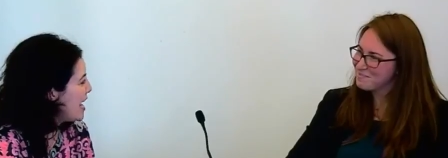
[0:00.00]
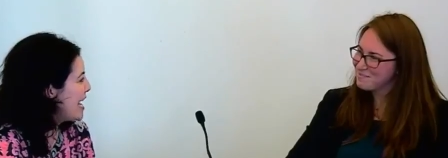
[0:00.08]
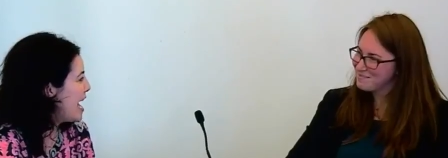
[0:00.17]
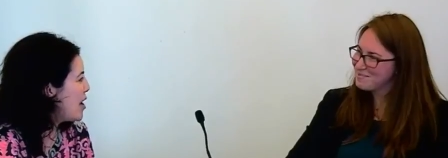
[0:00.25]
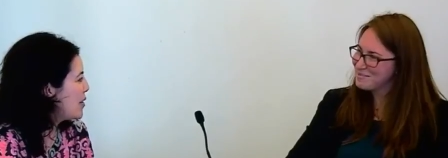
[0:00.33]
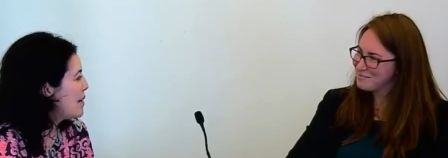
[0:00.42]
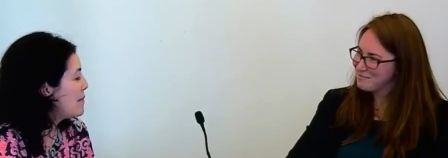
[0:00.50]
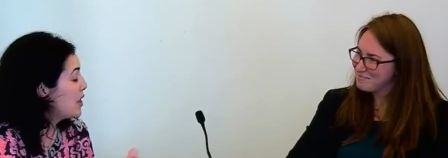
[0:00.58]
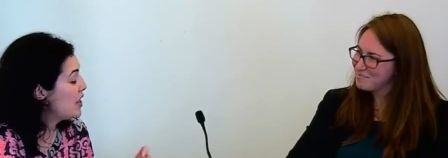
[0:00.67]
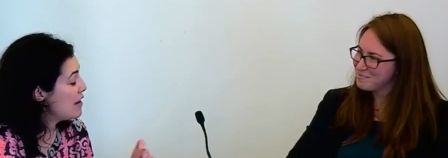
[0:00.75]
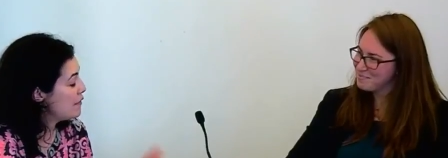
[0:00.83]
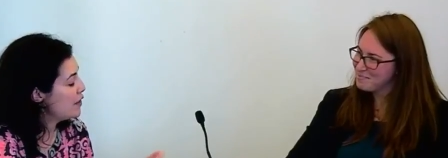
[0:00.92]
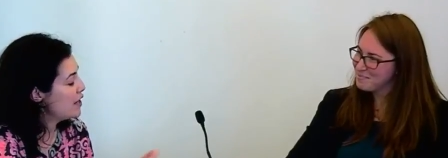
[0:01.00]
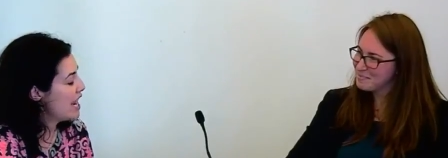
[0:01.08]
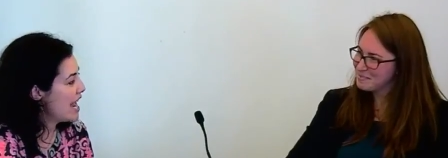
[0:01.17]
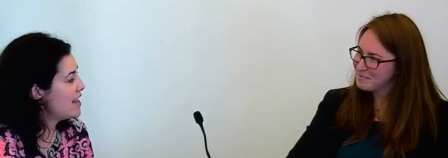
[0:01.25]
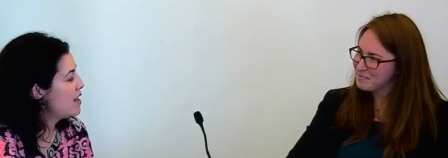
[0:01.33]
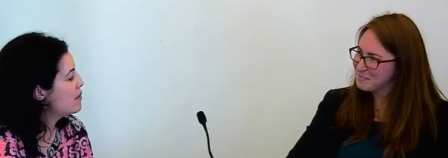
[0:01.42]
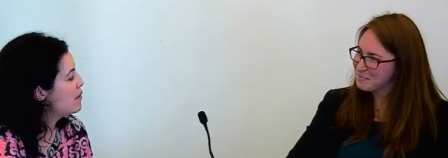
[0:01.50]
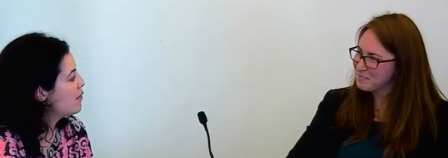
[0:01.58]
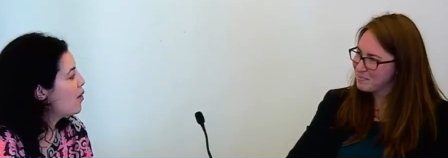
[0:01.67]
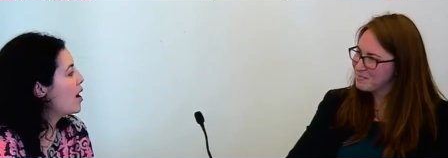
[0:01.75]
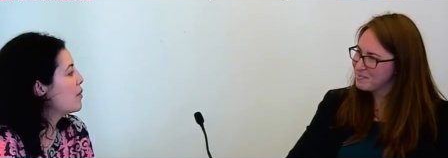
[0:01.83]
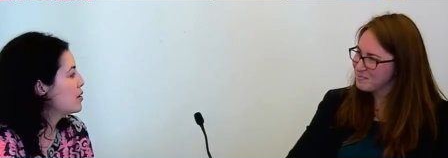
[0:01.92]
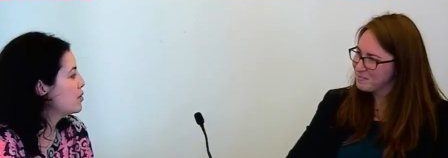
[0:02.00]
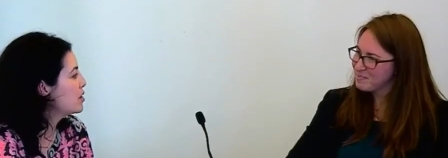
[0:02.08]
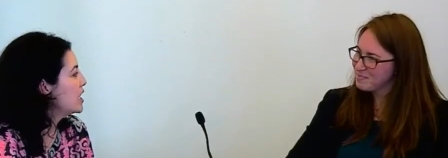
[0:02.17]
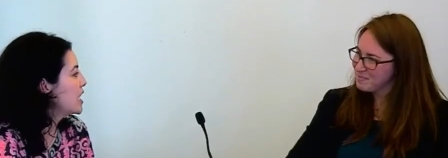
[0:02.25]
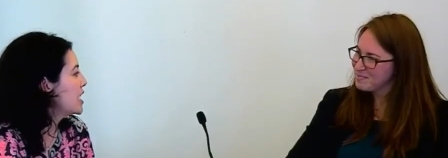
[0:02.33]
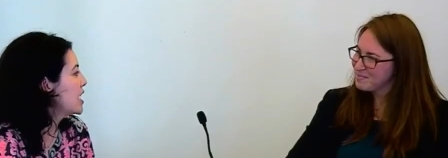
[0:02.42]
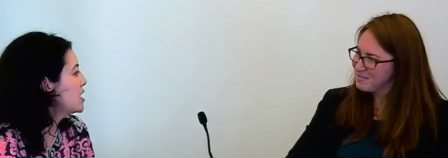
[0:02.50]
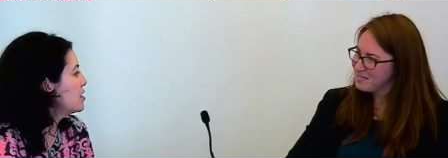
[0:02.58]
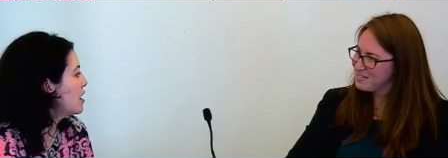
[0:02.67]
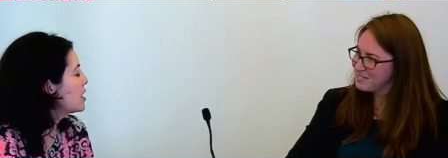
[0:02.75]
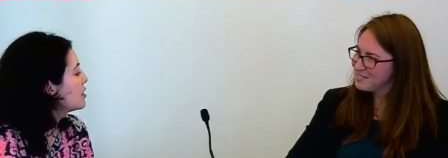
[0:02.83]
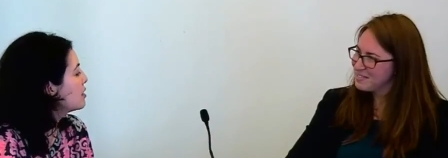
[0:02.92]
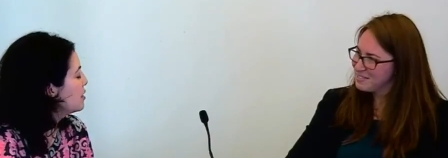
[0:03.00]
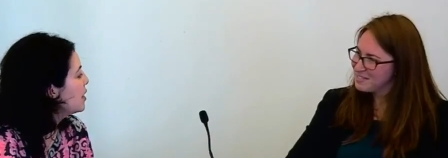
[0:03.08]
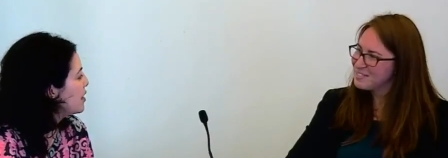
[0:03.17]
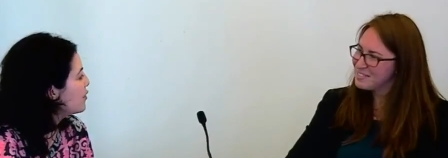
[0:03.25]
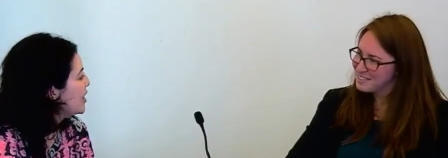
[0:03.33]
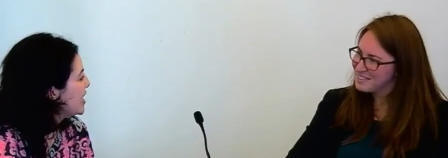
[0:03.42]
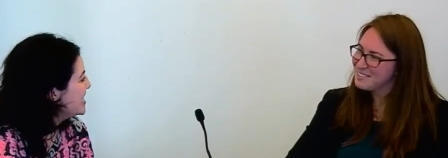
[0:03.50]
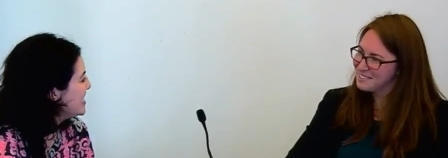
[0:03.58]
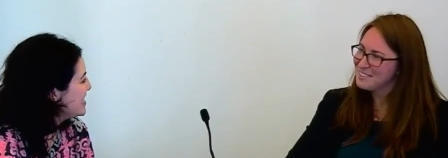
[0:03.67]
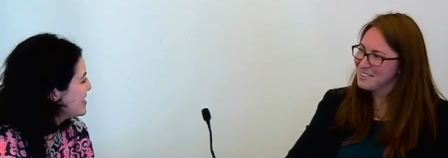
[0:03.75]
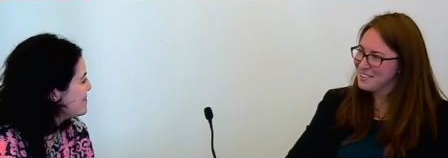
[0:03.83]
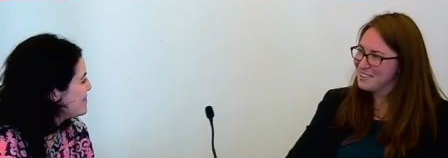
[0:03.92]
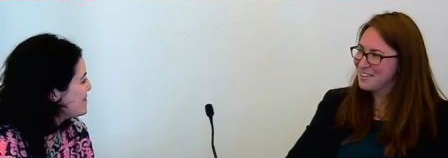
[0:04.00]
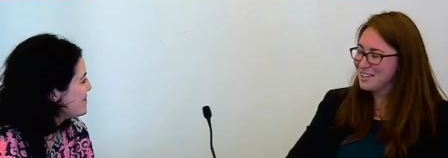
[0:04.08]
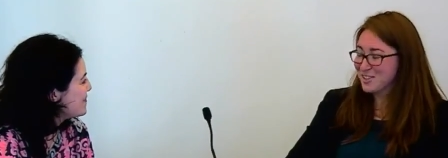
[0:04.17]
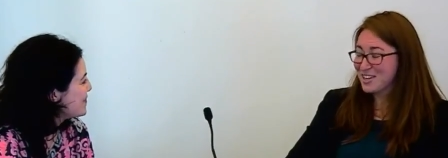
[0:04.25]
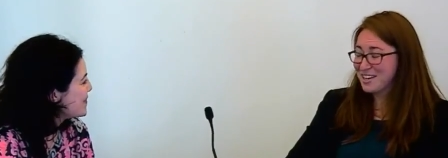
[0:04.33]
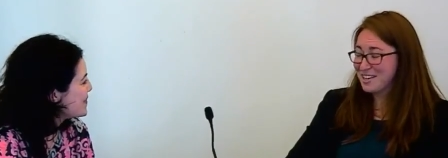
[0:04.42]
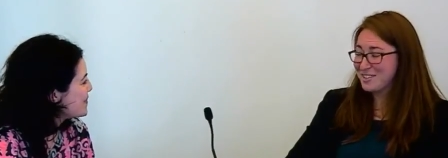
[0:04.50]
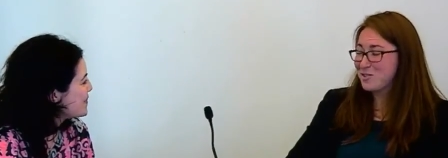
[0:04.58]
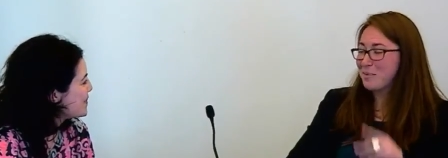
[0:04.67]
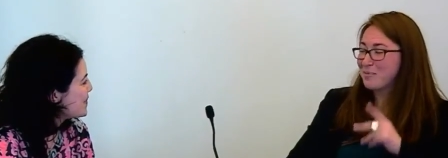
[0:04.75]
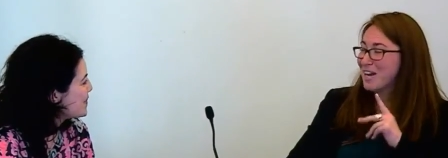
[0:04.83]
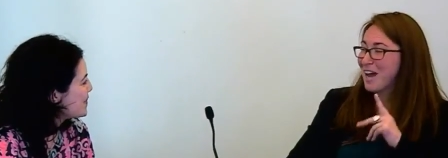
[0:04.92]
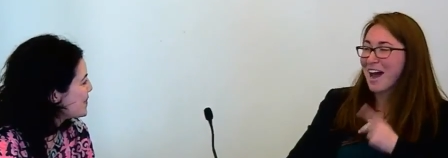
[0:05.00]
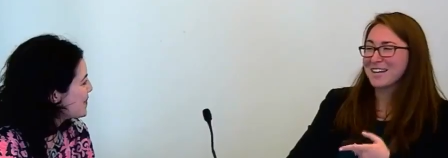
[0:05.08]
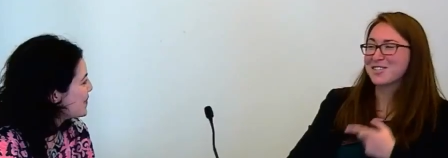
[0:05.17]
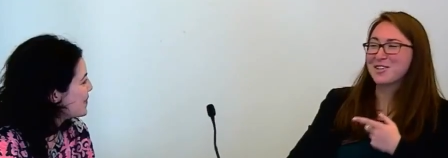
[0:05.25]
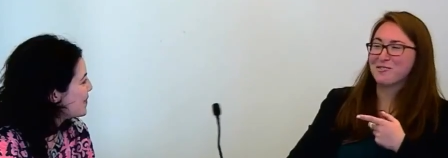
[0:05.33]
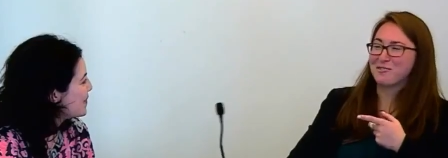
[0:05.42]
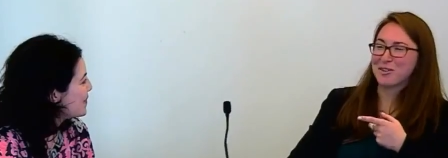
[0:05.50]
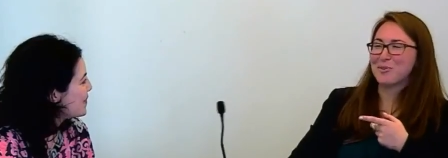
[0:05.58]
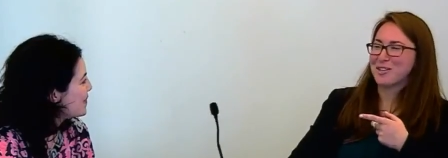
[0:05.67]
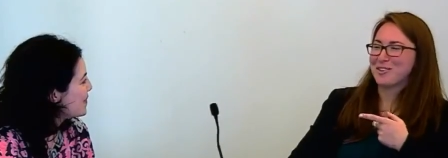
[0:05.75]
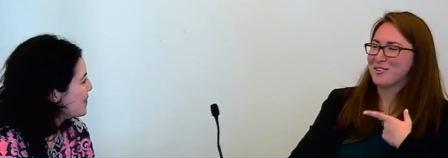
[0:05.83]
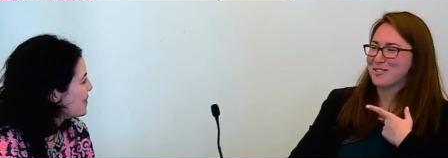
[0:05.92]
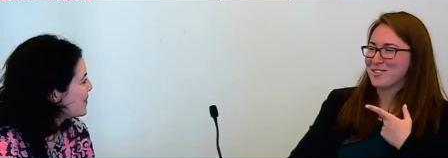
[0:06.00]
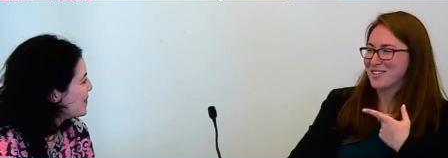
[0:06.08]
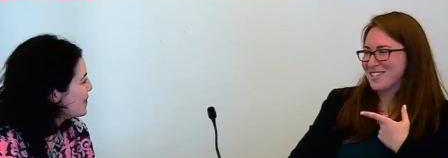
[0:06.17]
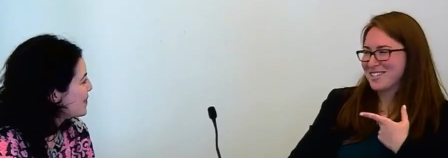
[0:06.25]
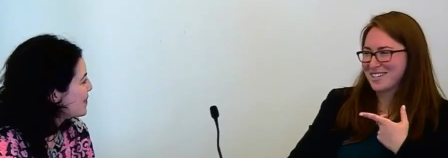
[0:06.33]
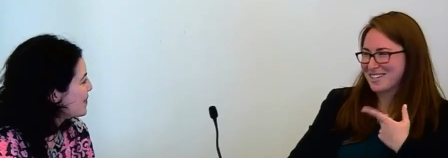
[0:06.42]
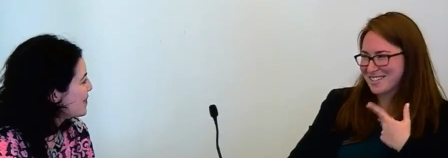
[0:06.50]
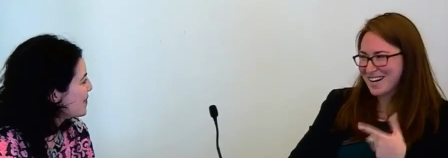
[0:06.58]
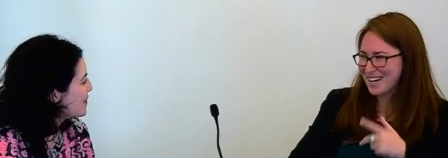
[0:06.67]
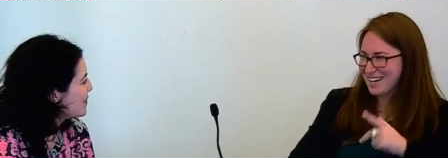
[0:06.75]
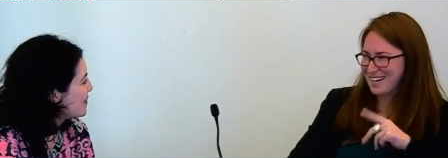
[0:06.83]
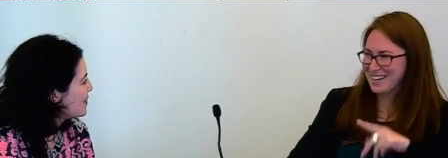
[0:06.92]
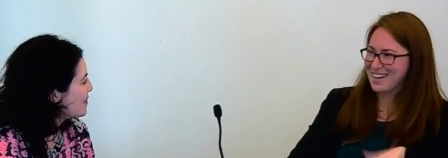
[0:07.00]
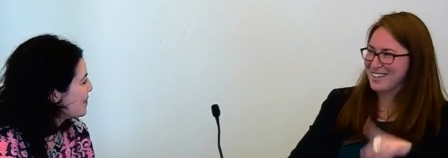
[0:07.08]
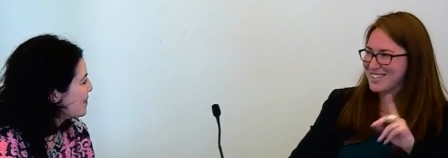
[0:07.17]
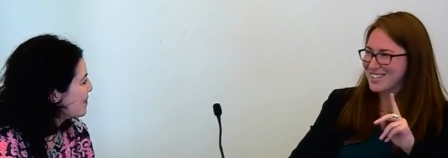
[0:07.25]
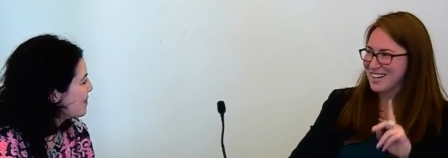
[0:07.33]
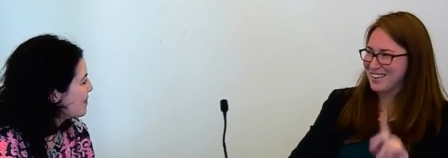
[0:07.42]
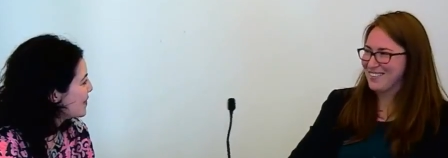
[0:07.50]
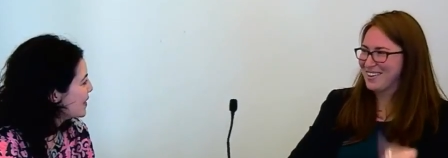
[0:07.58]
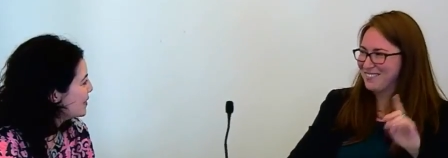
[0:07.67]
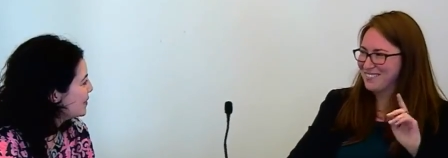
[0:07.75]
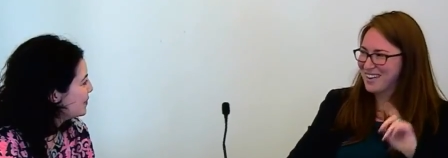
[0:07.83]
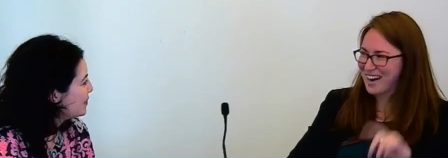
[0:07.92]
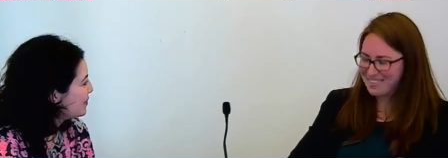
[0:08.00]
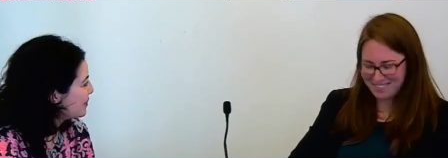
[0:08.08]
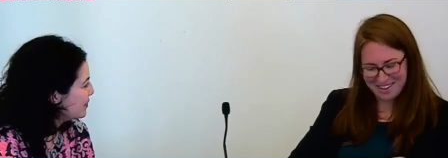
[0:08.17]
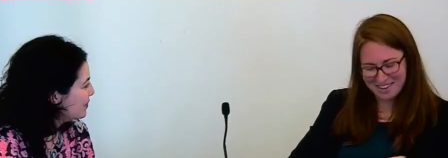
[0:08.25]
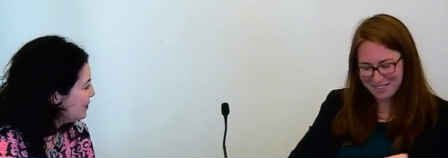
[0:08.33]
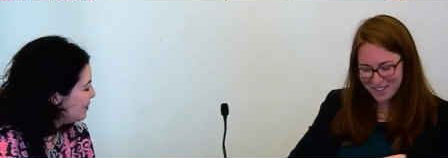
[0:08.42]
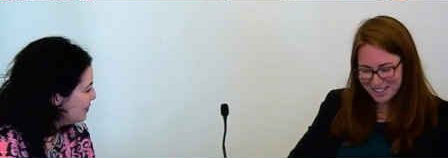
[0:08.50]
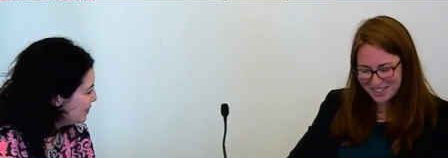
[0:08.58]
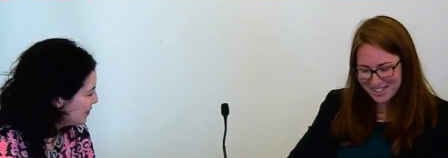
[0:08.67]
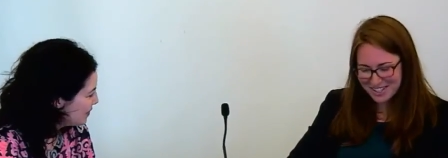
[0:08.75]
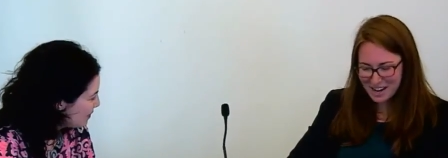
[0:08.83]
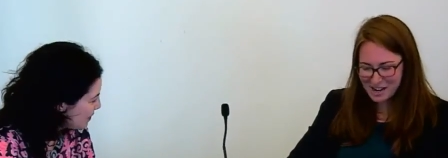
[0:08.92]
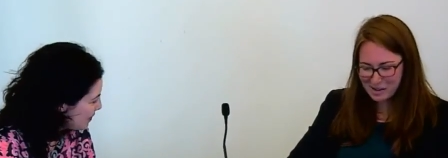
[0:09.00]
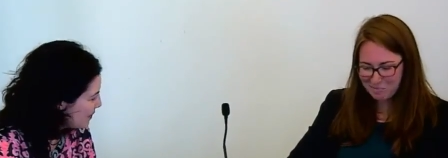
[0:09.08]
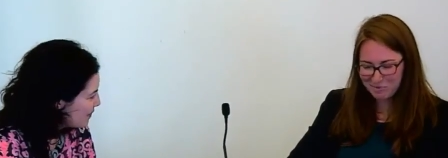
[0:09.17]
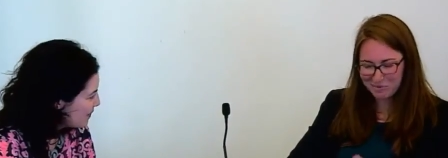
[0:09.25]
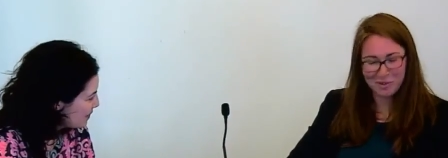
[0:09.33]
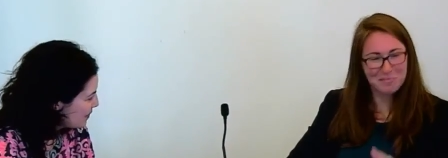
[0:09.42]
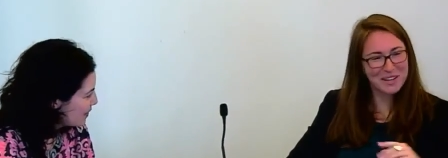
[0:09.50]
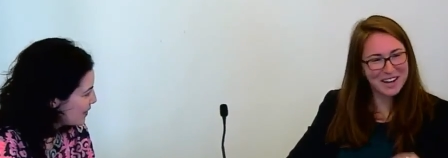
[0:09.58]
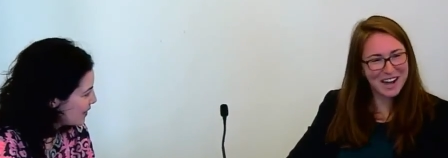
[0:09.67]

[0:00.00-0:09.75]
Speaker 1: it out. But thankfully I had that before I was really engaged talking to a lot of grantees.
Speaker 2: That's great. So I'm going to ask you for one of those stories in a second, and I'll share one of my favorites um, from the